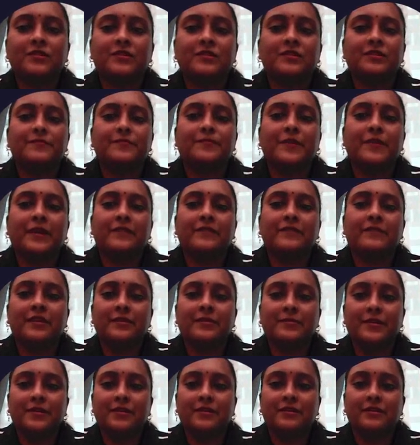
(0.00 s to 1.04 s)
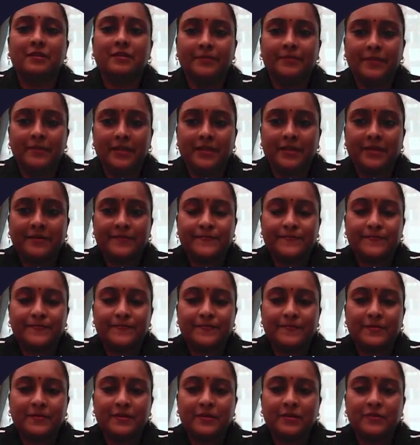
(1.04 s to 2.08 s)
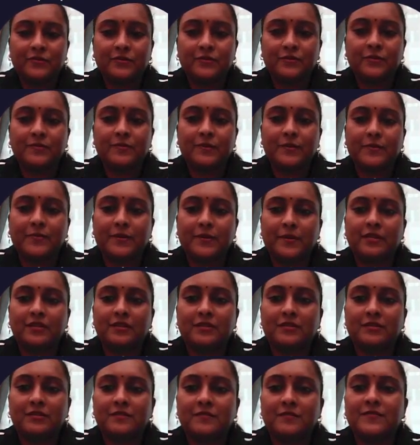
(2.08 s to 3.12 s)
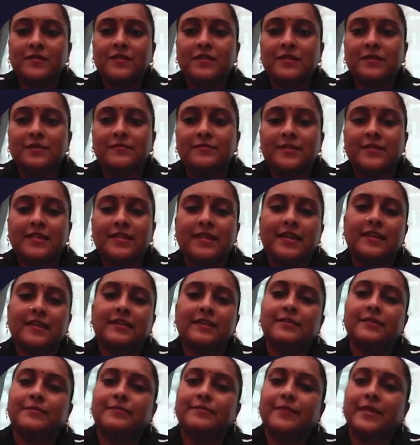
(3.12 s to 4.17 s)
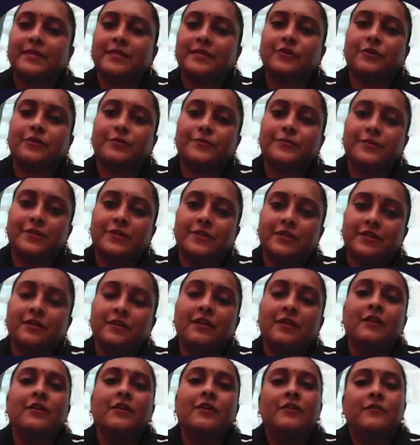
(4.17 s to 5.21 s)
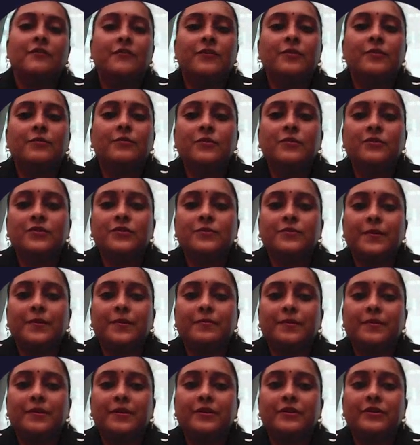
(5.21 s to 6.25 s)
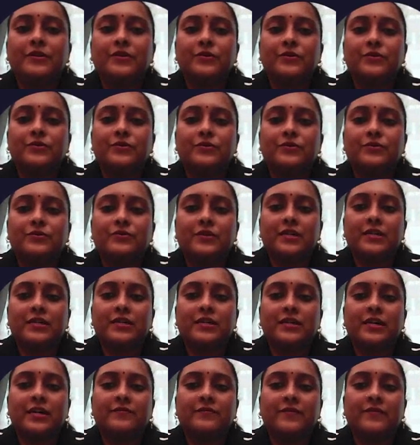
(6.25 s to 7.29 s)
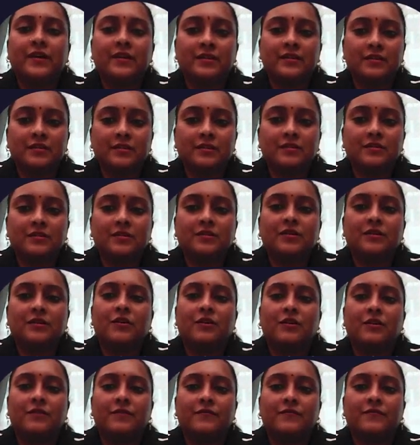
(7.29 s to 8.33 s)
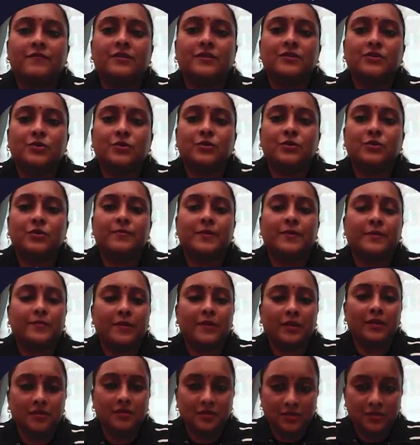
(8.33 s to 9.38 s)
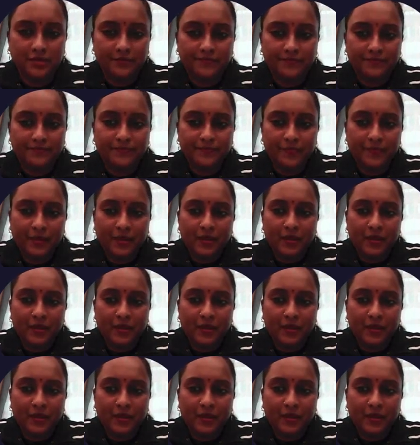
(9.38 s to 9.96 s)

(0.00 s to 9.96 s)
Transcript: versus private limited company. The sole proprietorship seems like the best option for most people due to the advantage of the sole proprietorship.